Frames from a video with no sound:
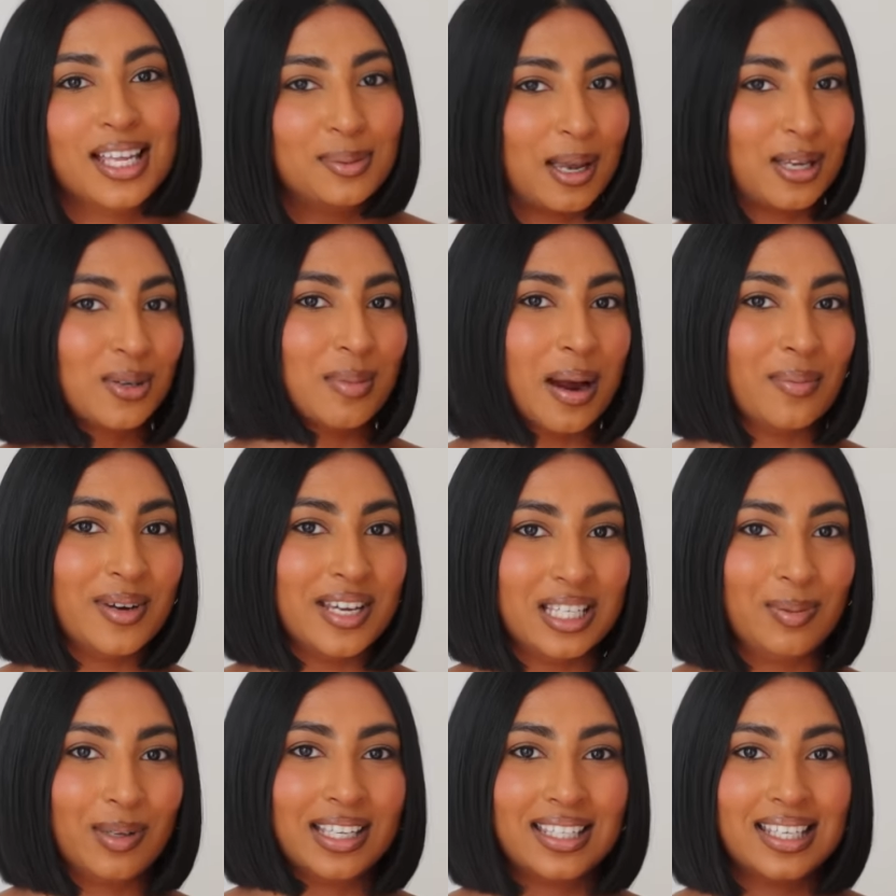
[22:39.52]
special
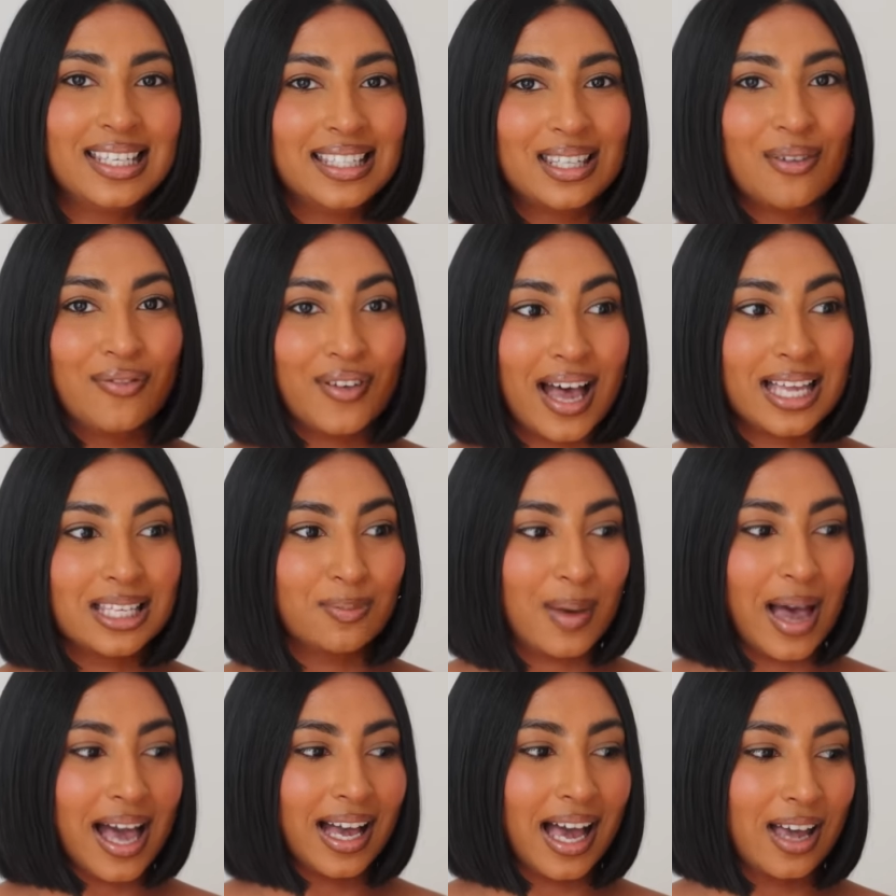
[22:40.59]
memories because this is the first
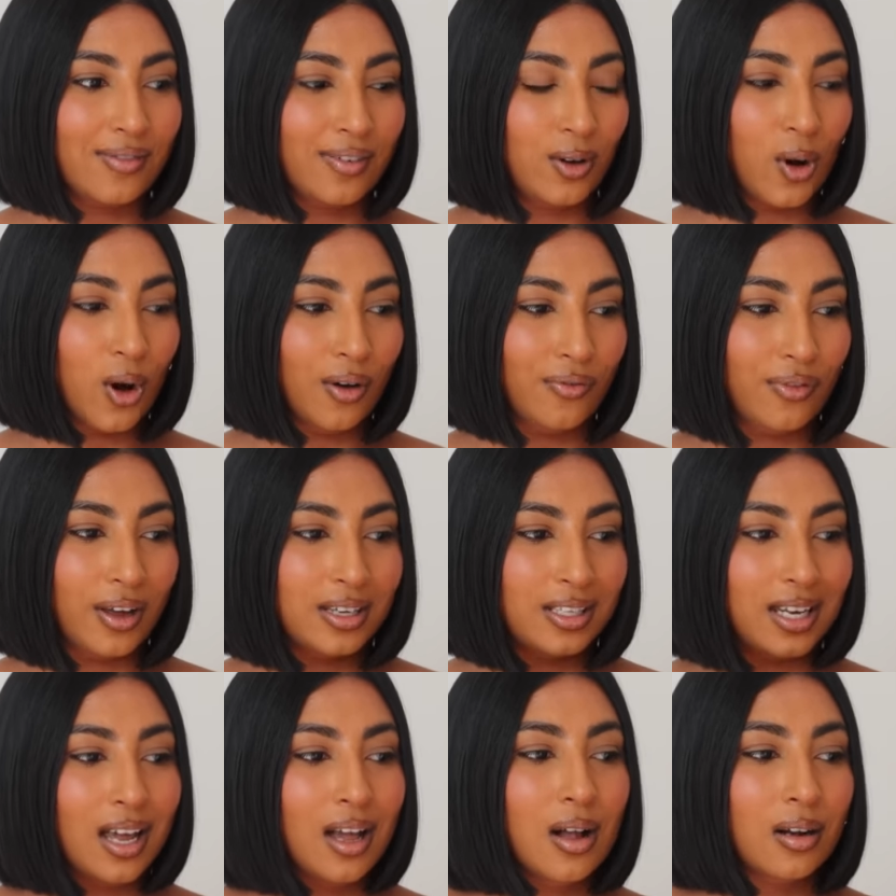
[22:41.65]
bag I ever got
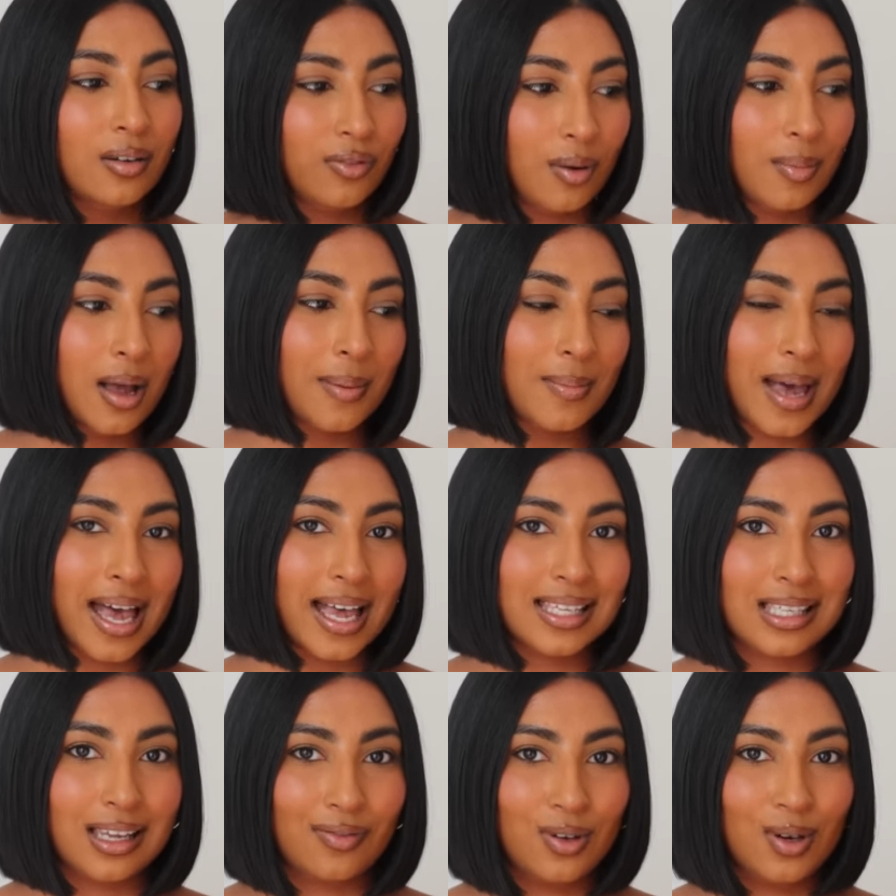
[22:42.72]
offered from
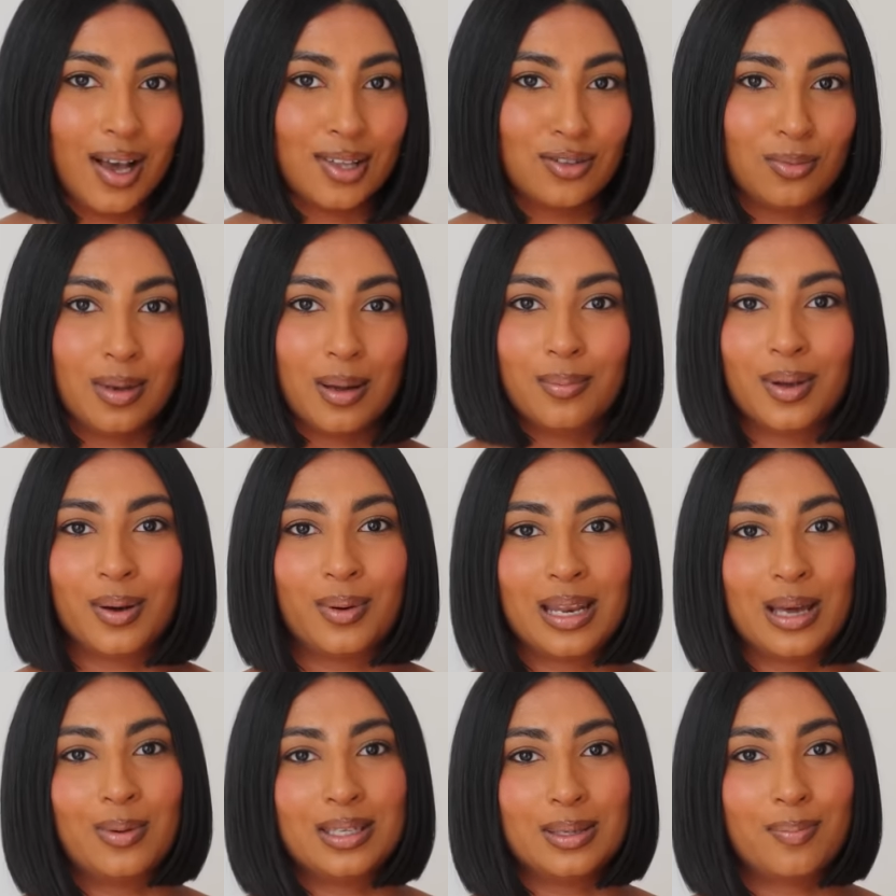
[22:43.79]
Hermes, if you guys remember when
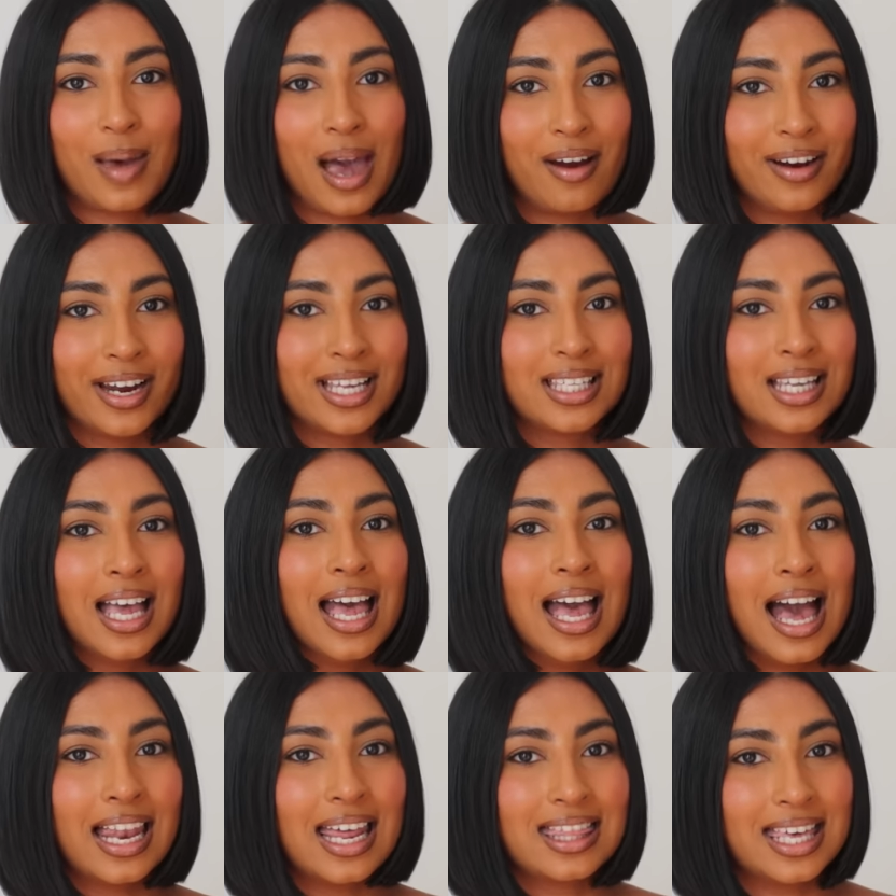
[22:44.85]
I was in Paris.
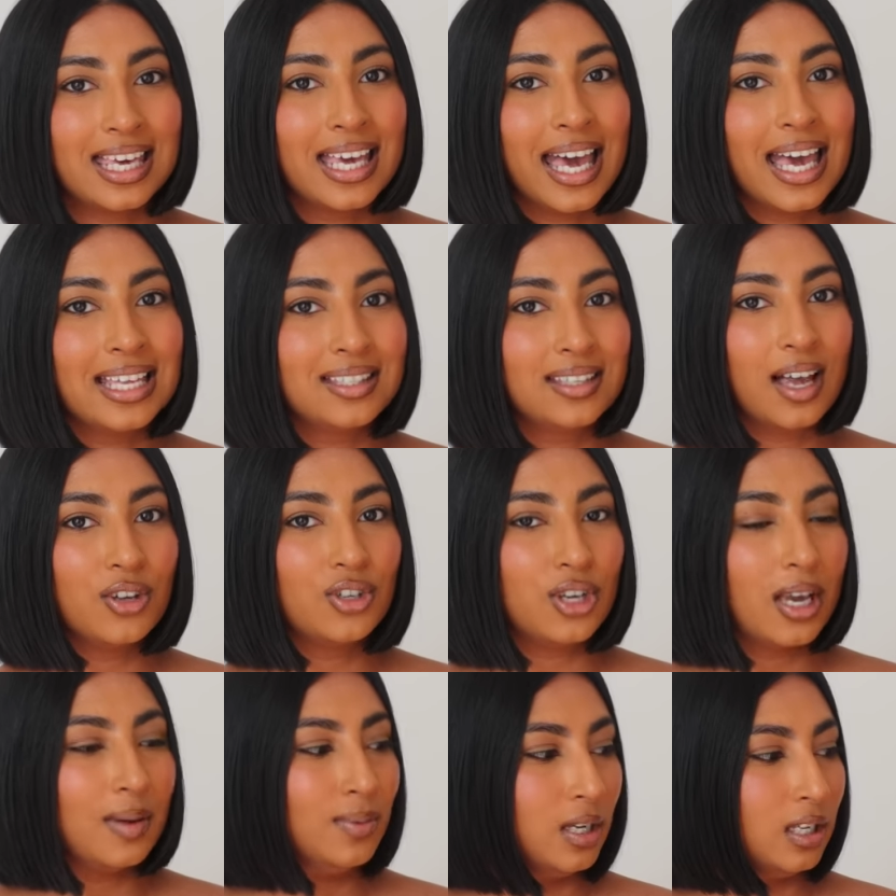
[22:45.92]
And I think it is
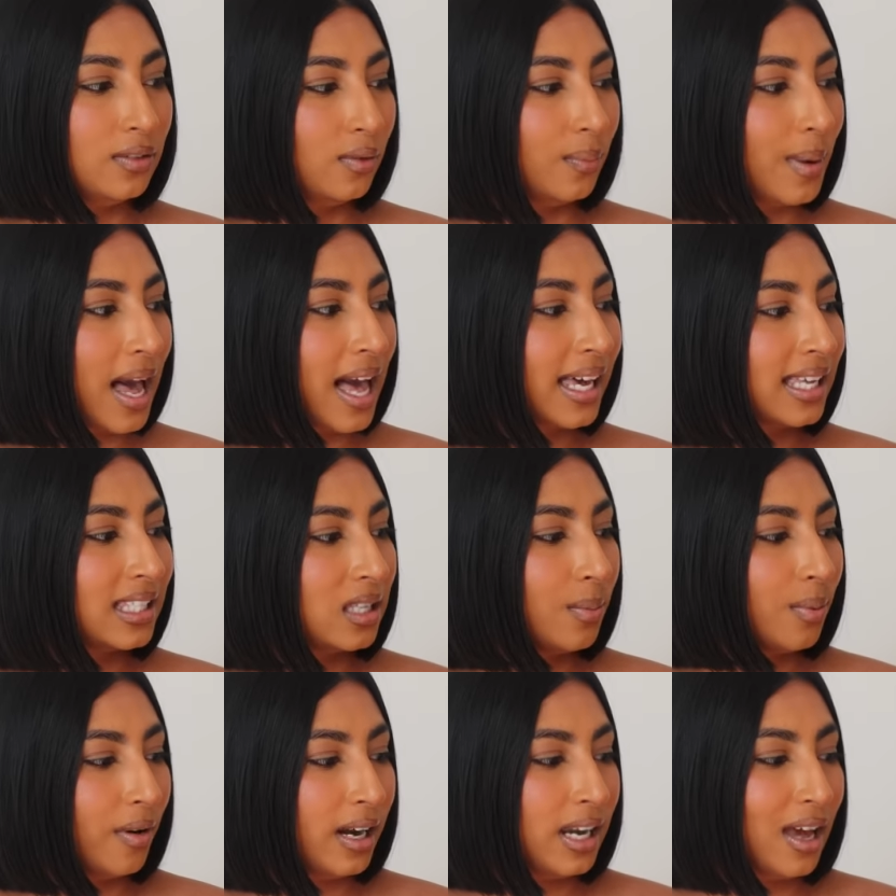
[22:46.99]
such a beautiful bag. It's the
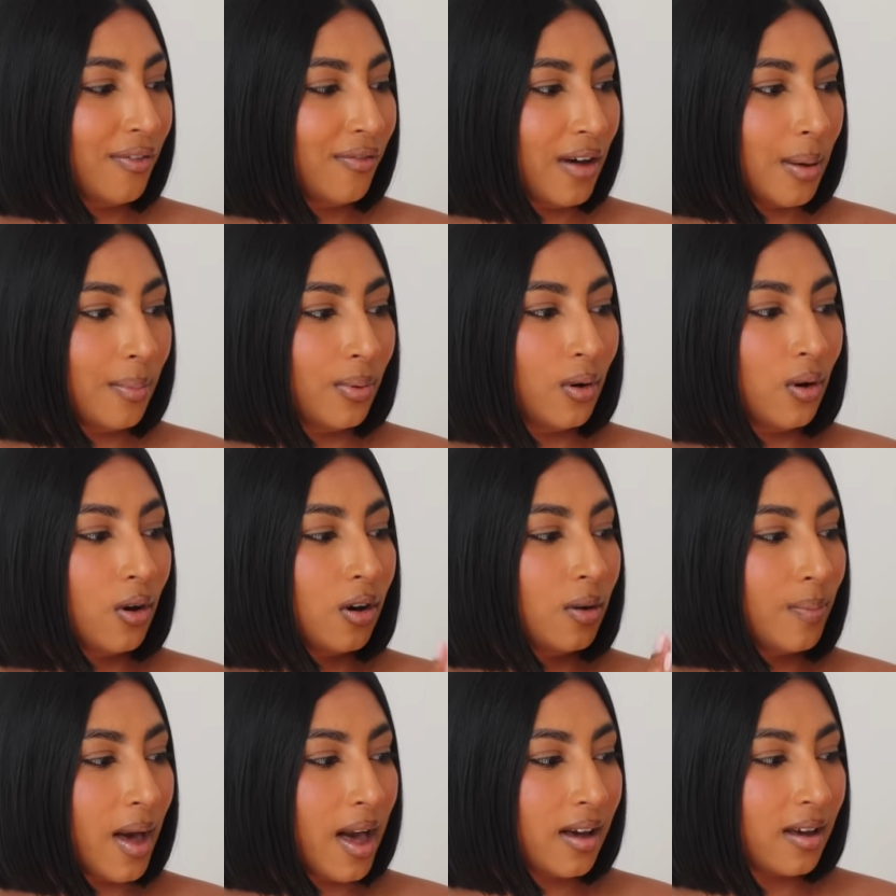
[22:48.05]
Barenia
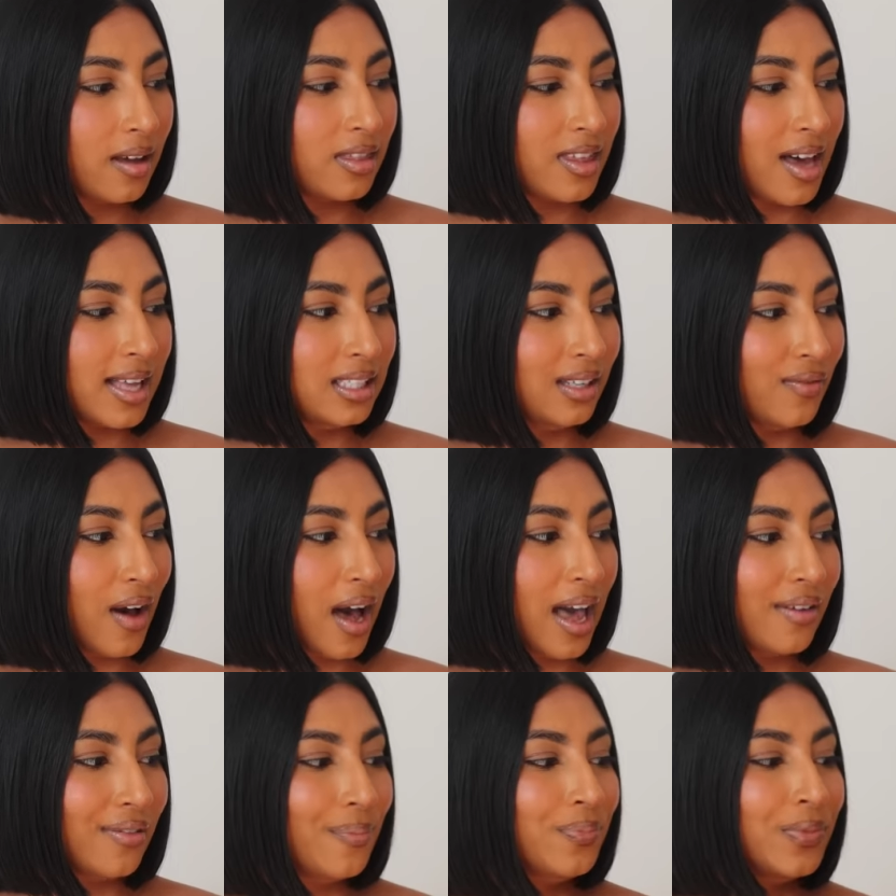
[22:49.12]
Faubourg Birkin
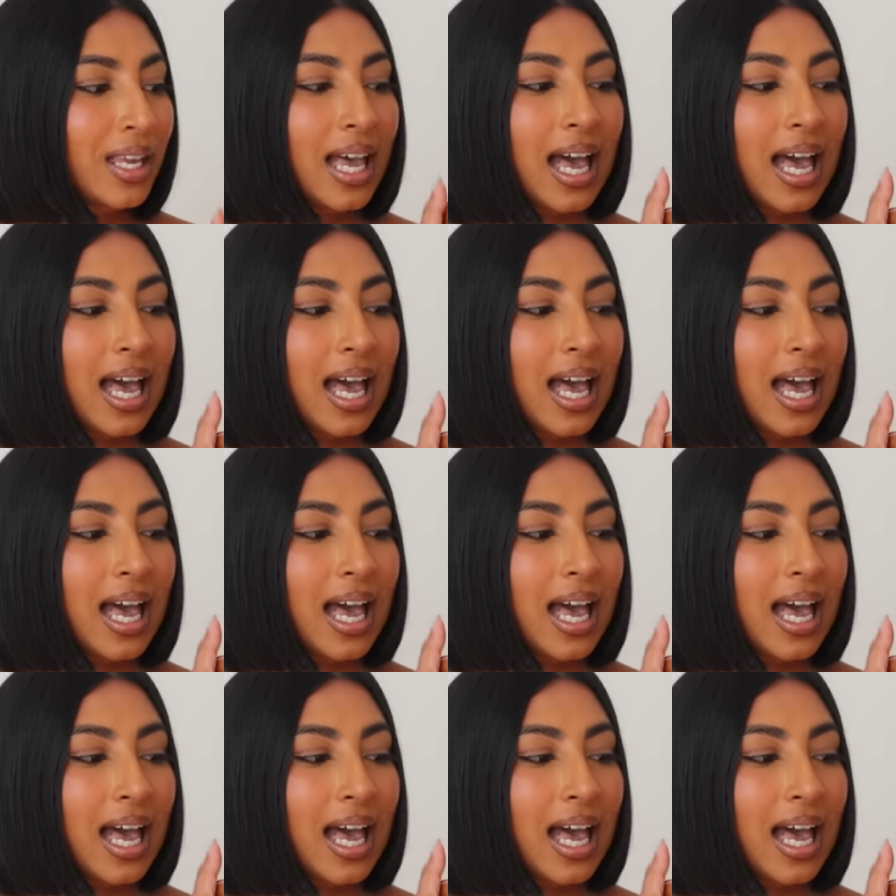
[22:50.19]
35